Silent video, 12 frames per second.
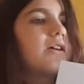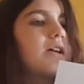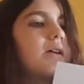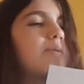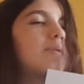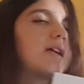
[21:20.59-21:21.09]

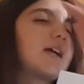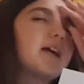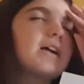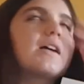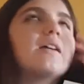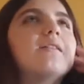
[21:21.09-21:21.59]
He would be
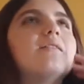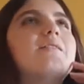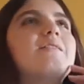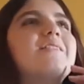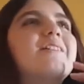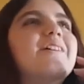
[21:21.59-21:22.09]

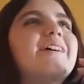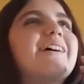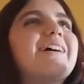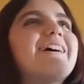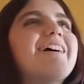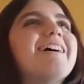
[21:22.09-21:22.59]
king
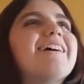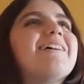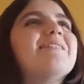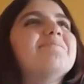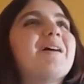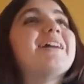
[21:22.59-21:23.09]

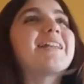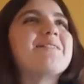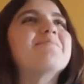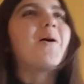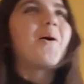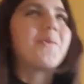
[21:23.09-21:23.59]
by
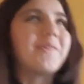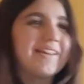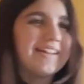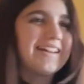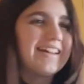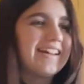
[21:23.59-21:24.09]
name
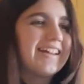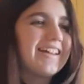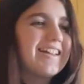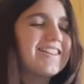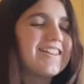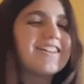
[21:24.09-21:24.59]
only.
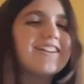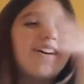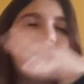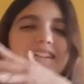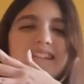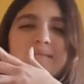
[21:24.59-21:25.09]
So you know how
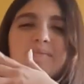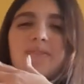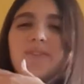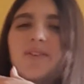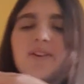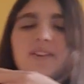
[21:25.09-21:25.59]
I said
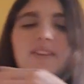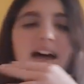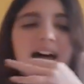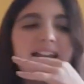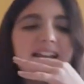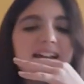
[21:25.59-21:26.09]
before that